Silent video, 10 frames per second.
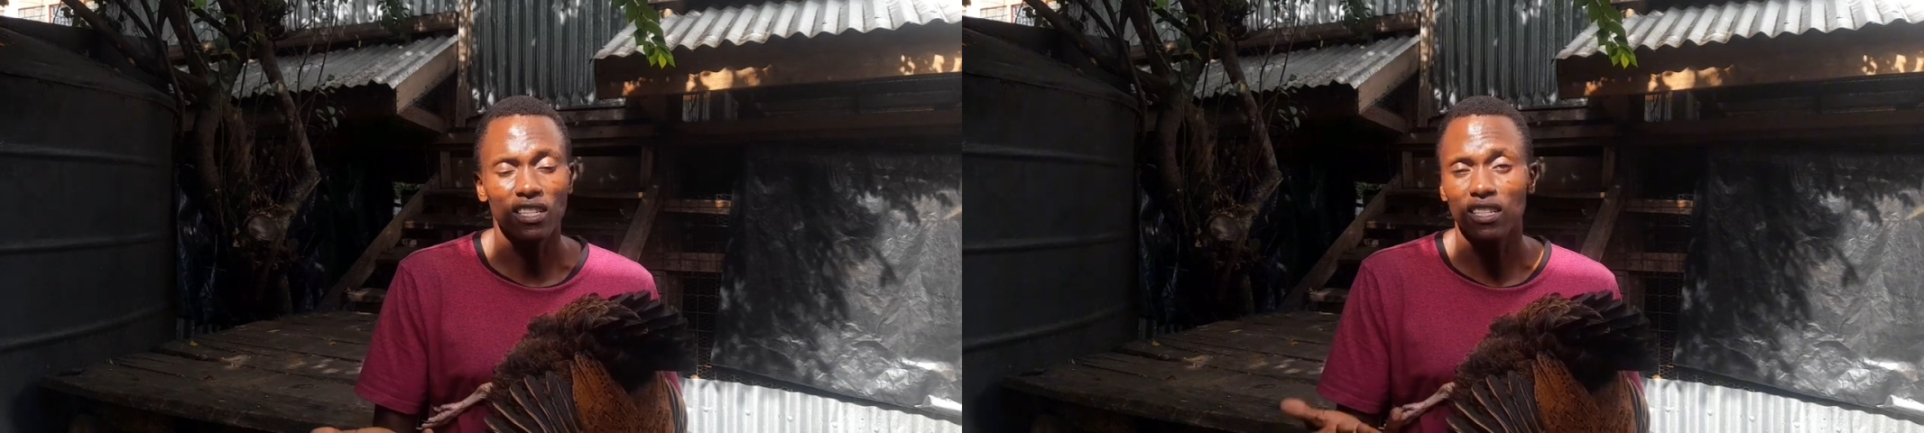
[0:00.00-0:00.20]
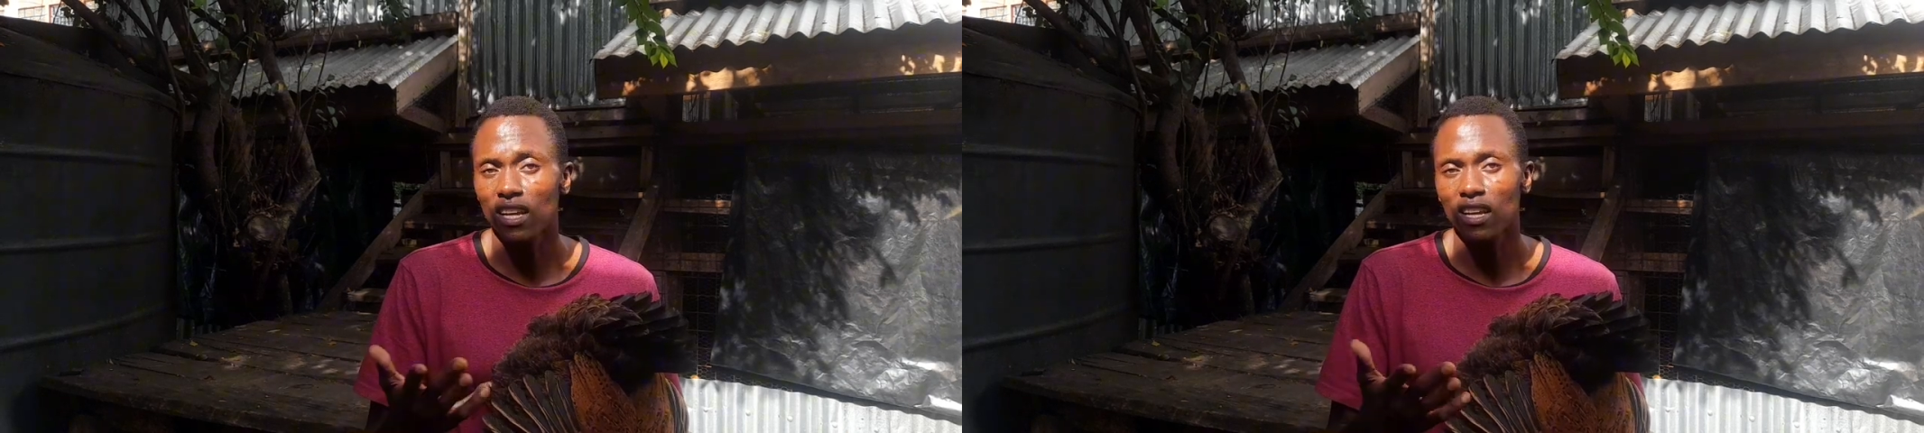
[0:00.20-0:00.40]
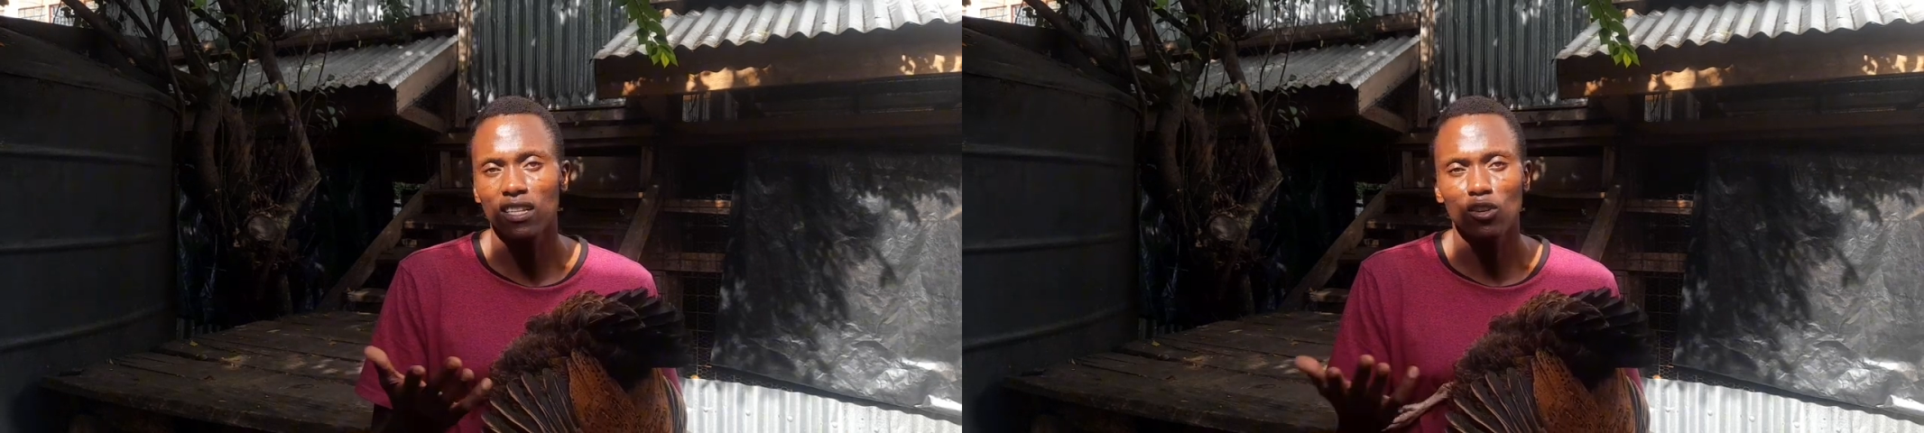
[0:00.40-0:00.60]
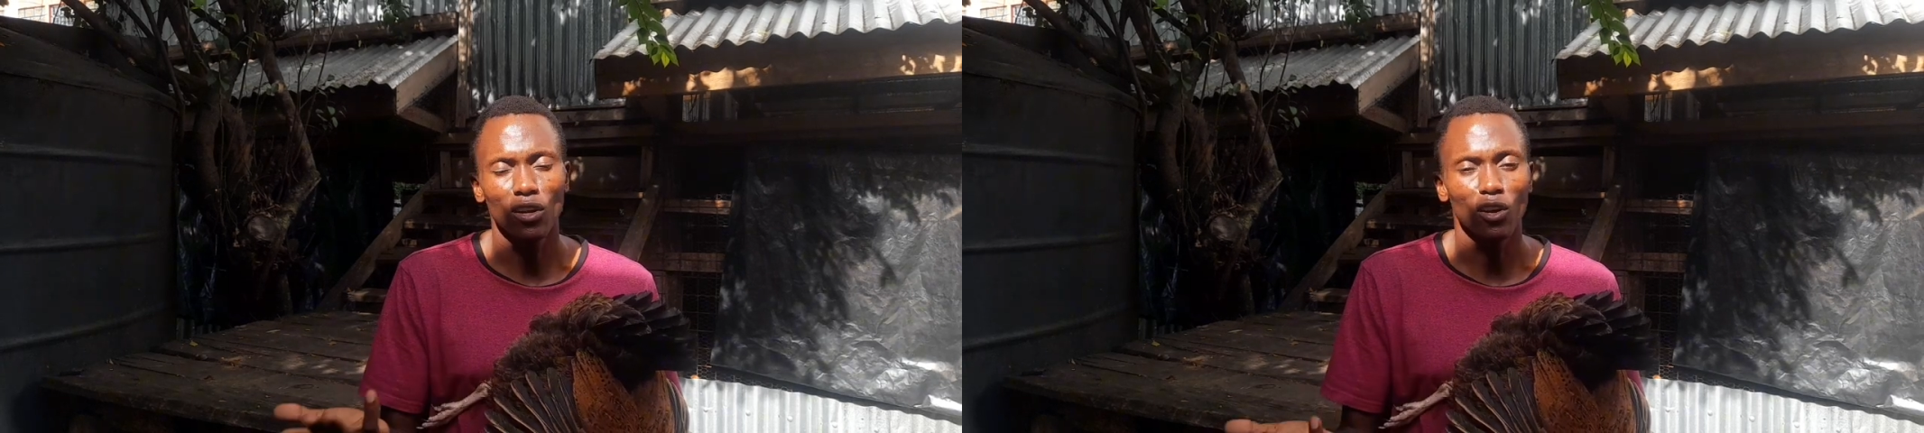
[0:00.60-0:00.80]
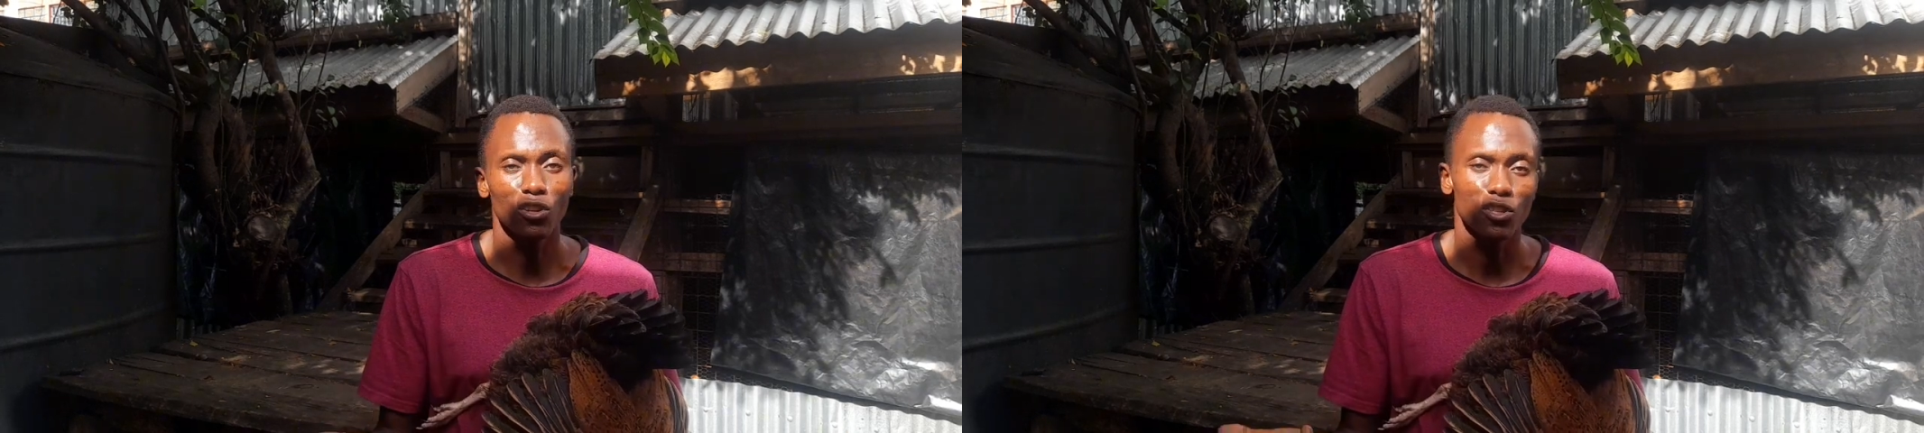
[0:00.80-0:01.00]
Instead, it's
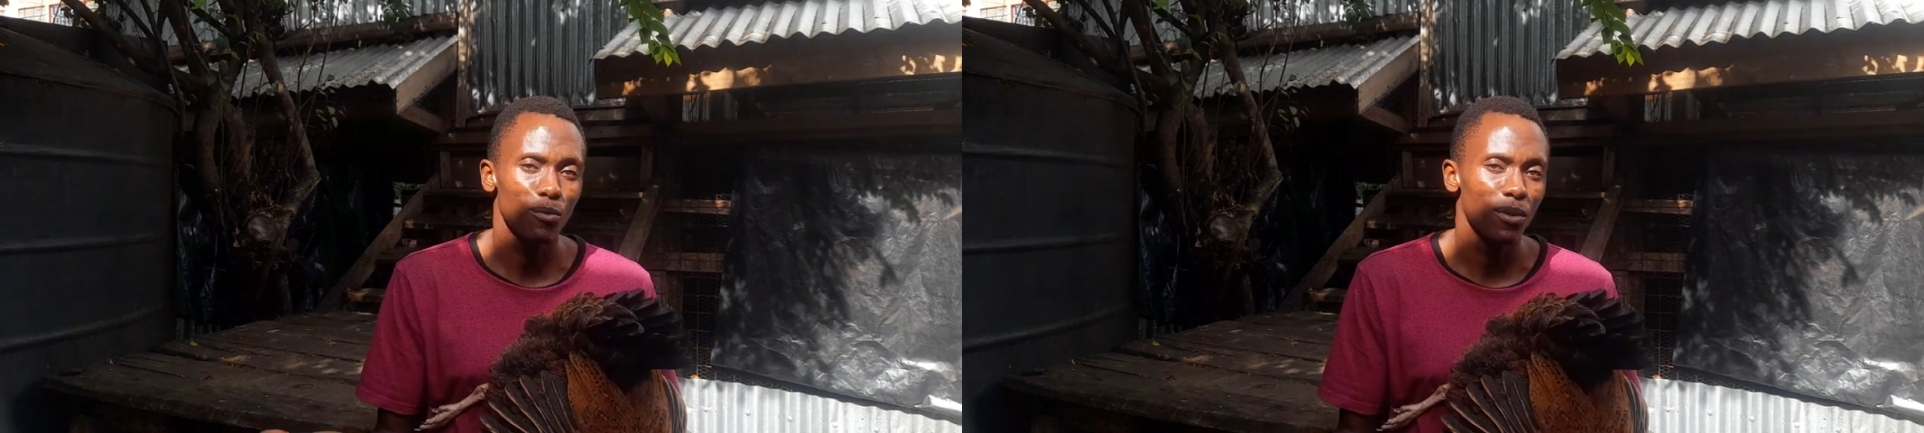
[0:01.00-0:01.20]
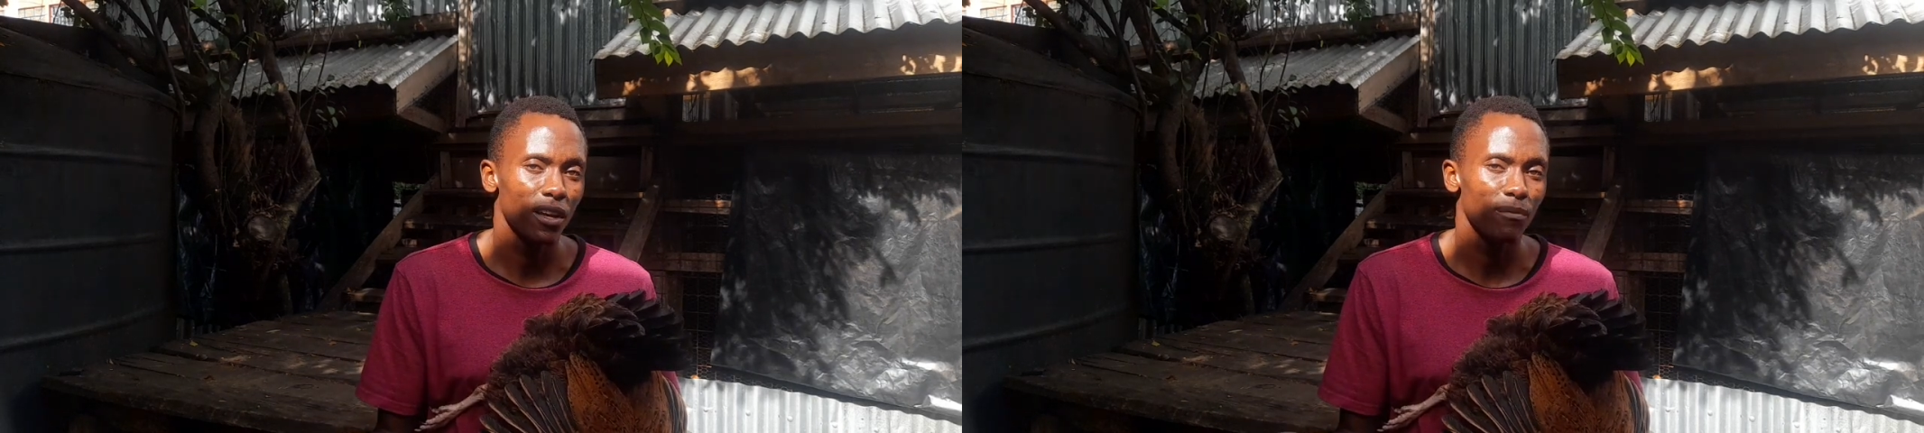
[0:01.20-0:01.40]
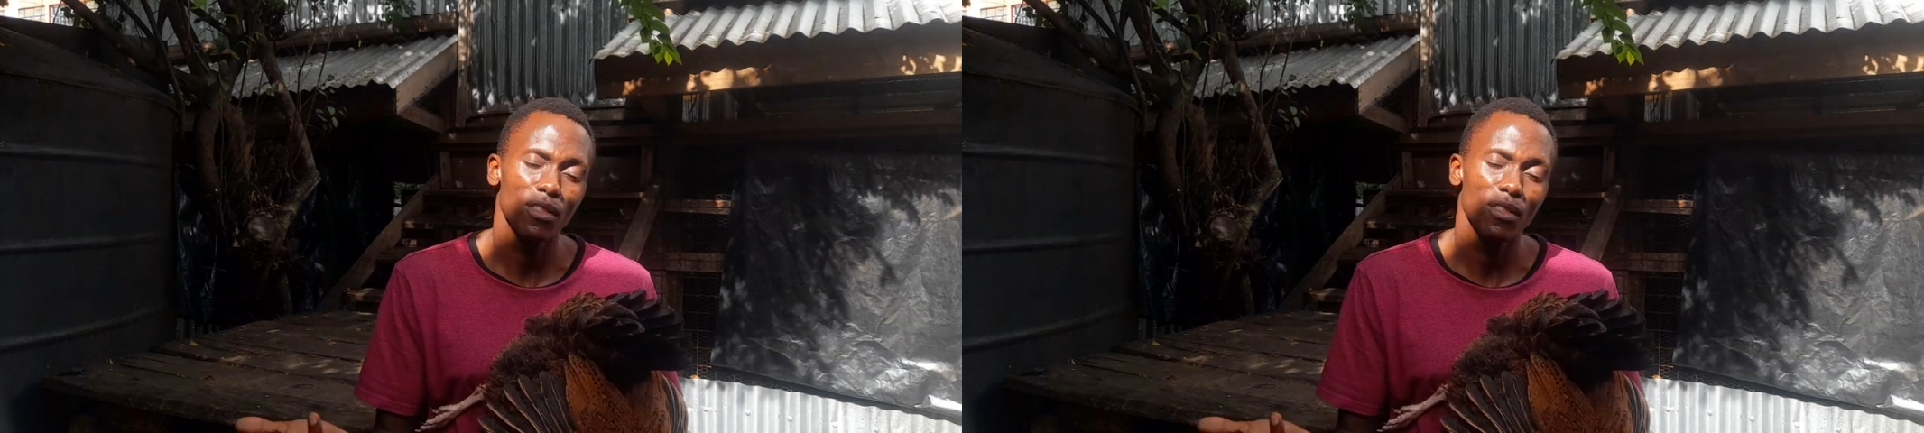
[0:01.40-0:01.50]
only consuming